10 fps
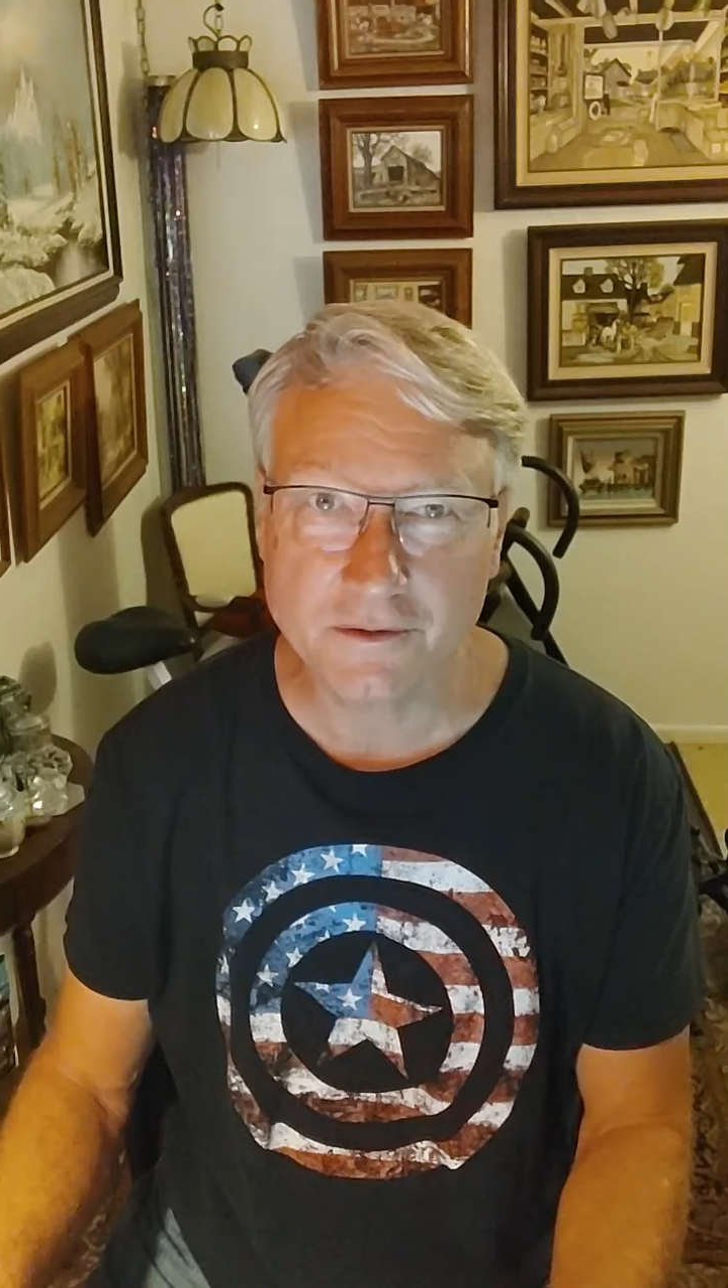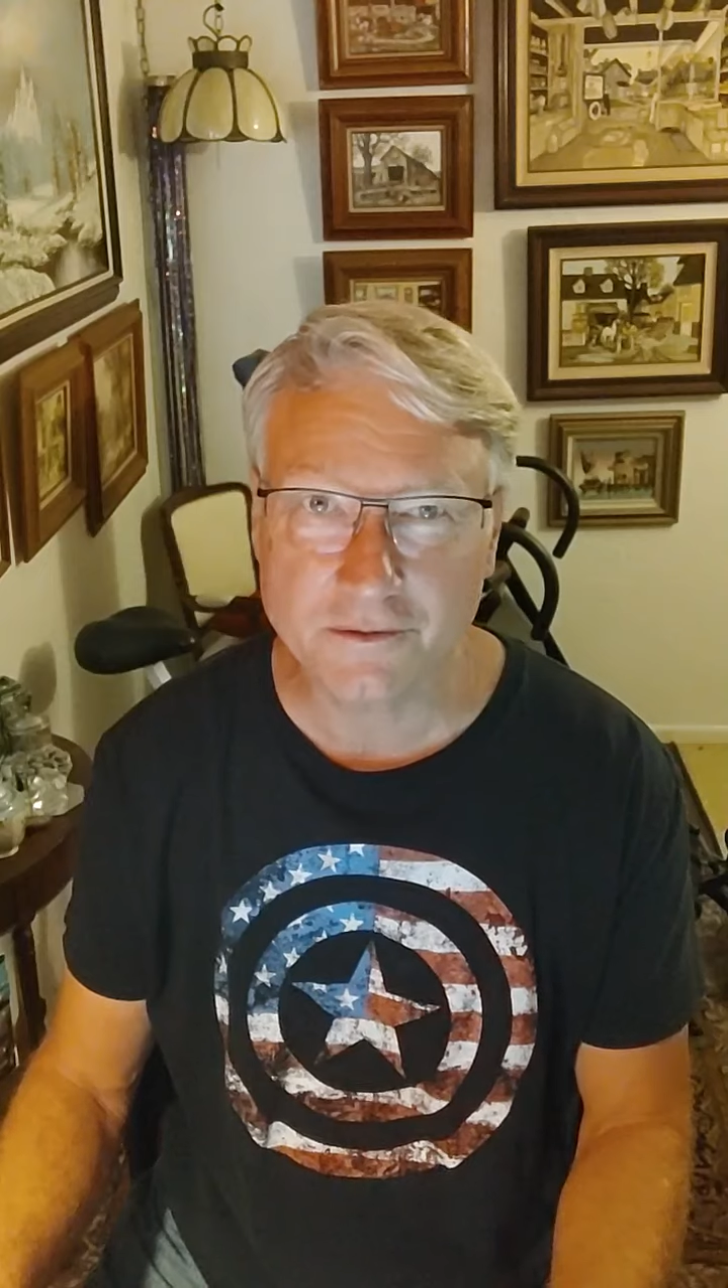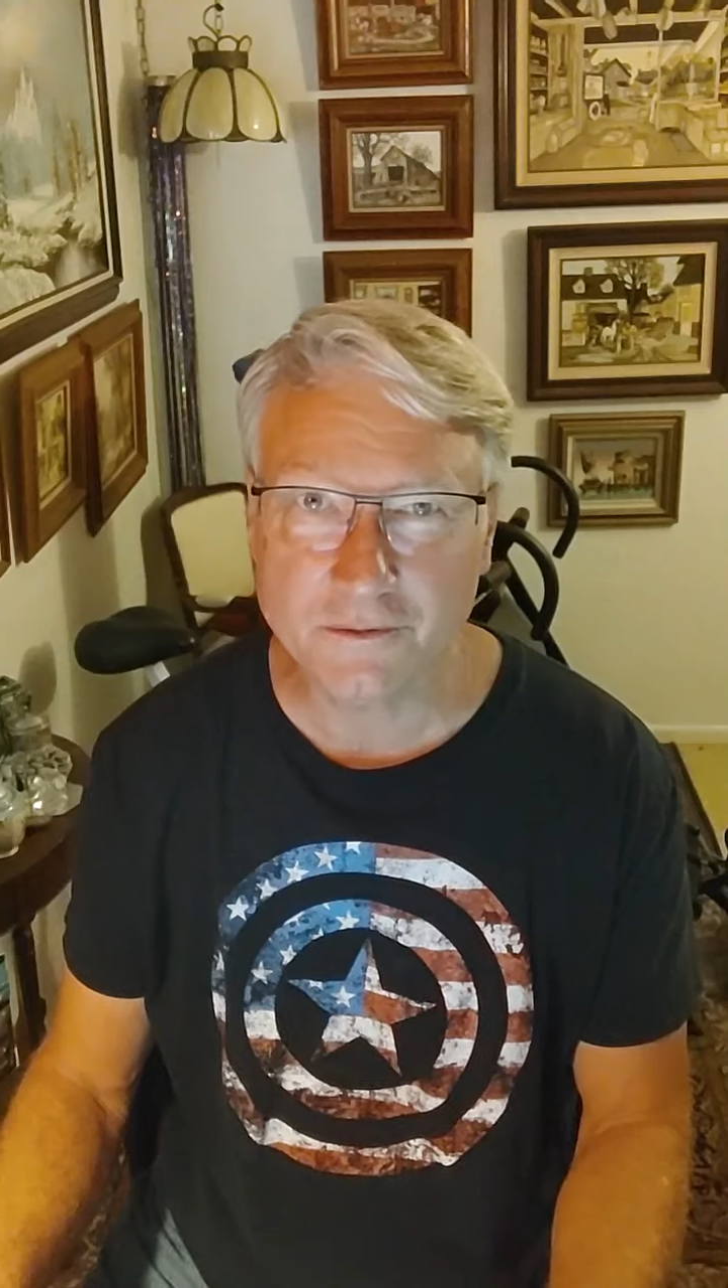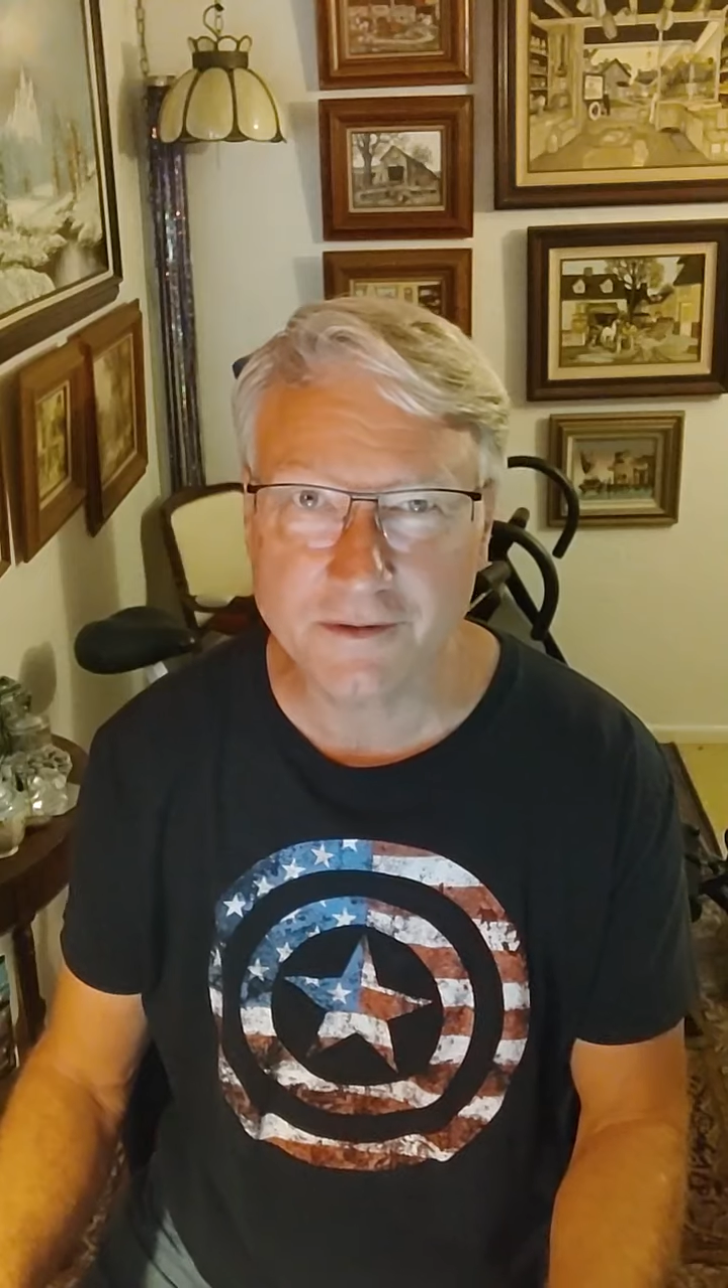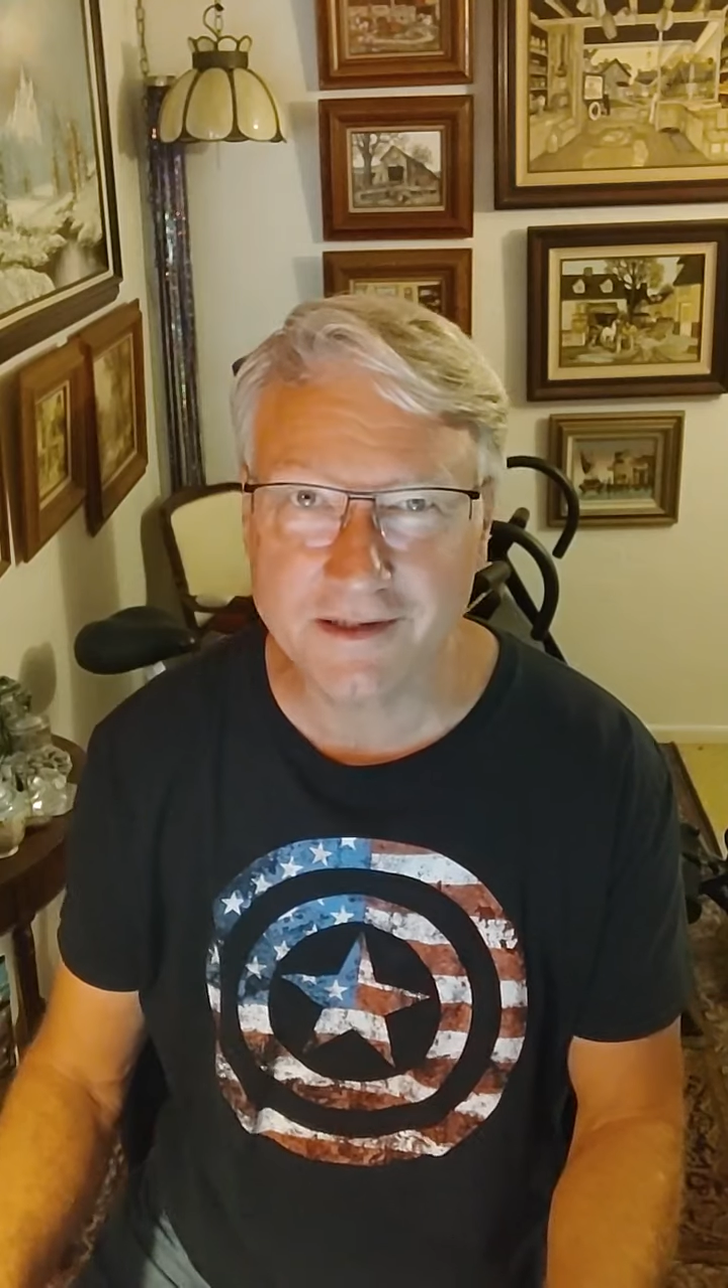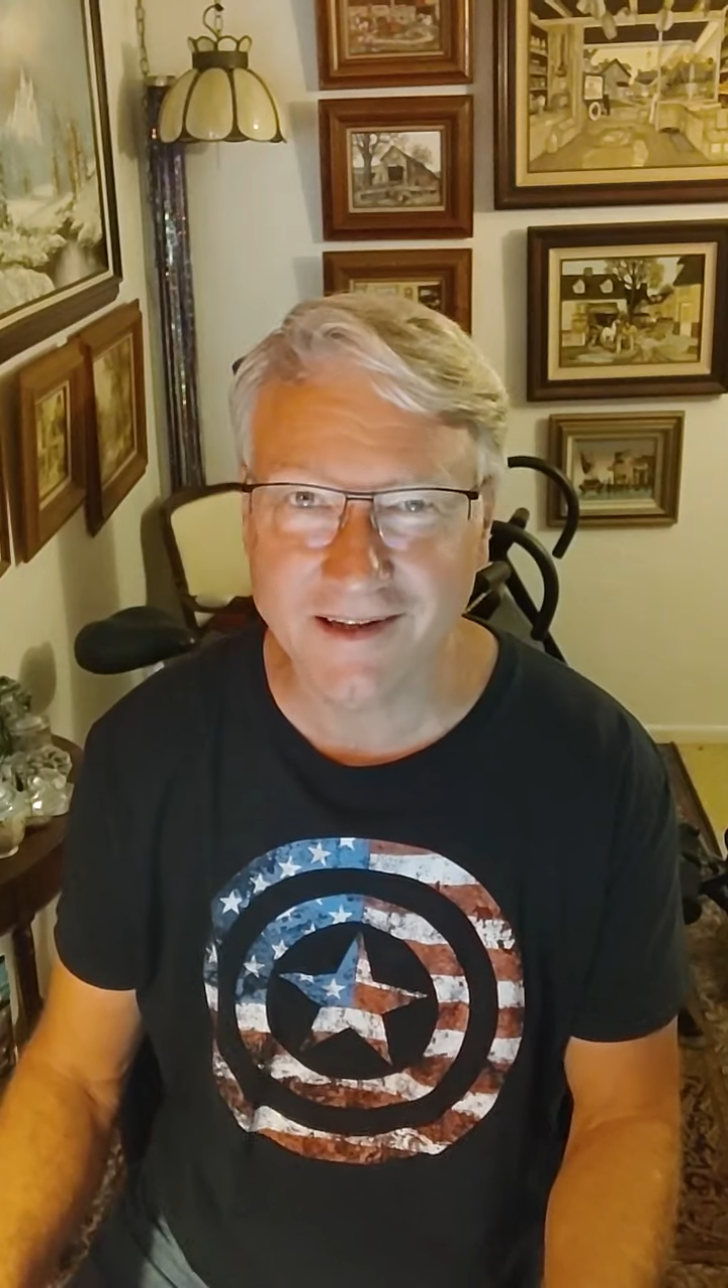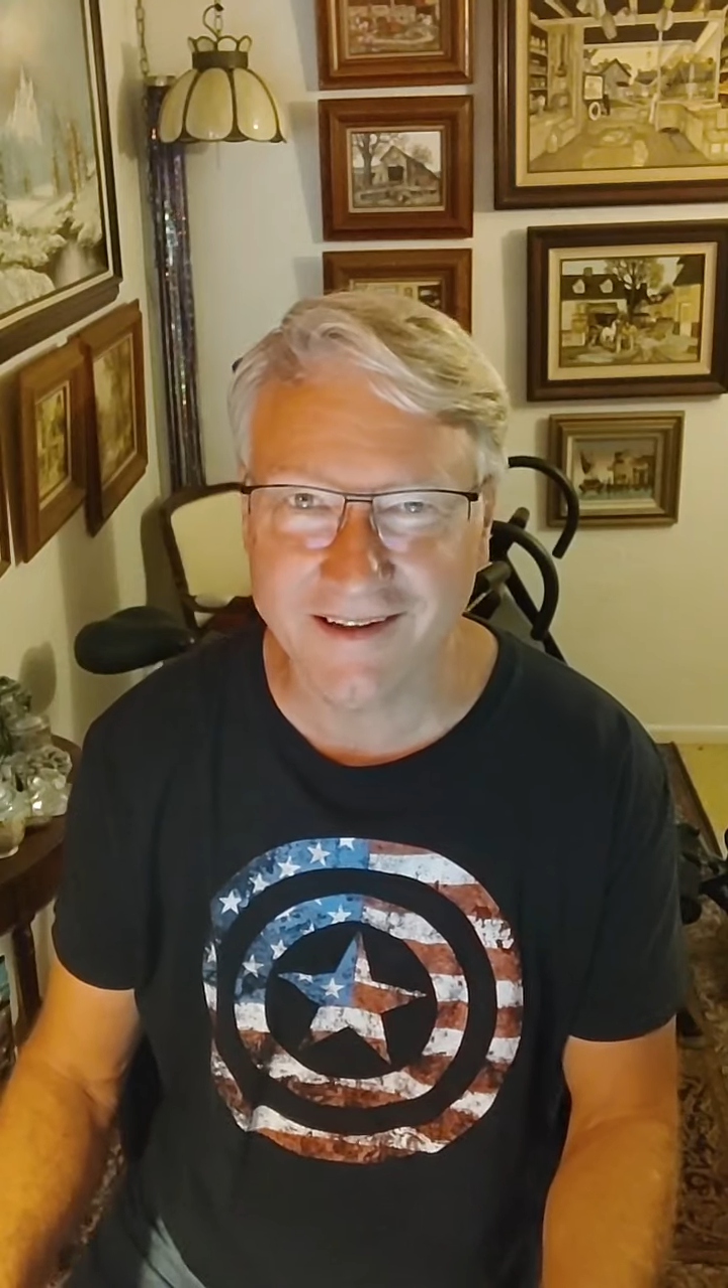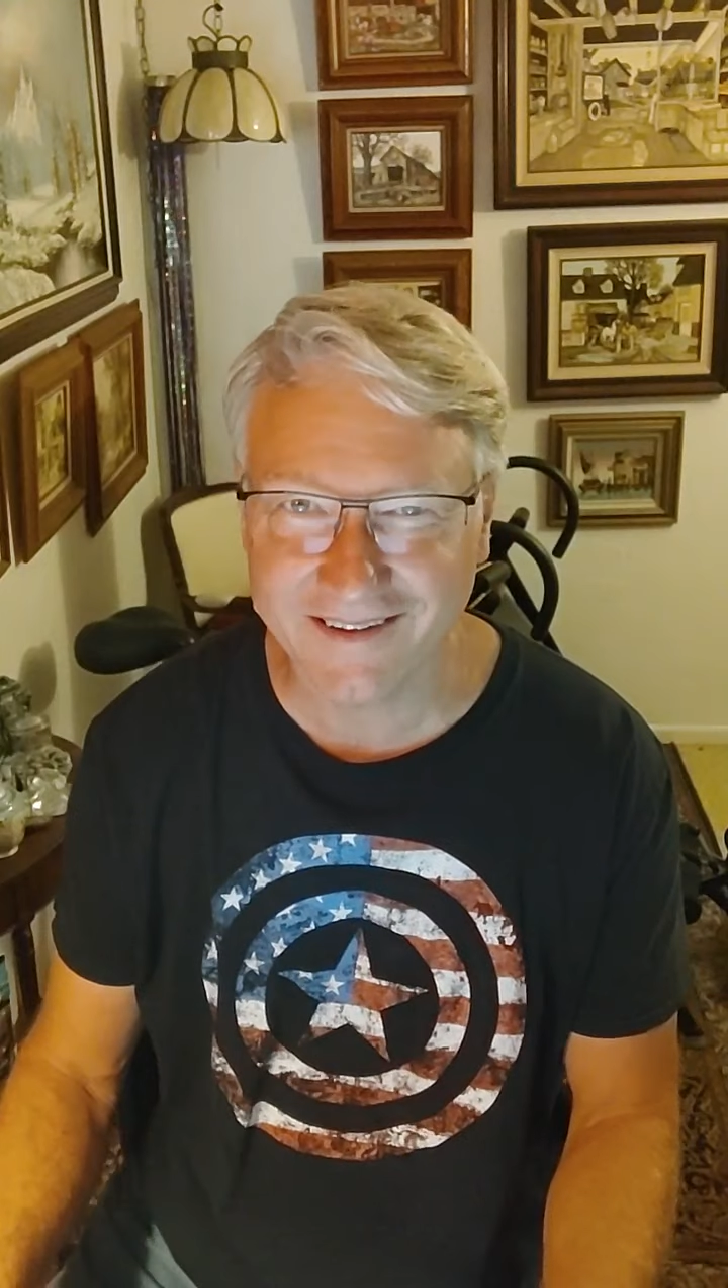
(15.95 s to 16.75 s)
you're doing?